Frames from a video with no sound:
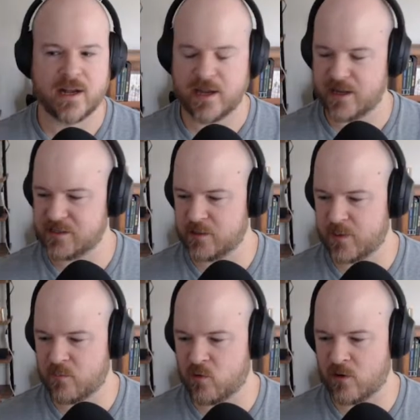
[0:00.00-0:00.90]
It's a little
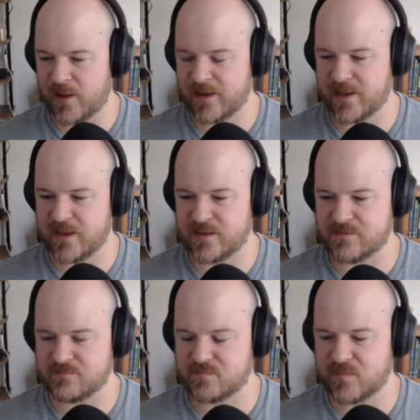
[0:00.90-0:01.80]
bit more like a
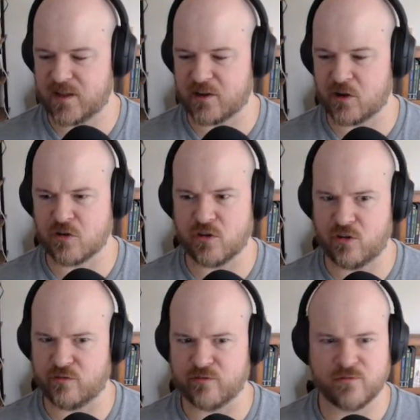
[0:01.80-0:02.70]

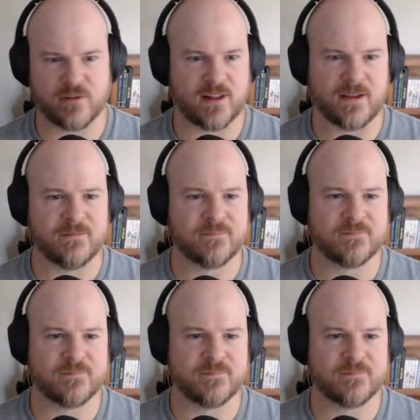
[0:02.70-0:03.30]
gulf, really.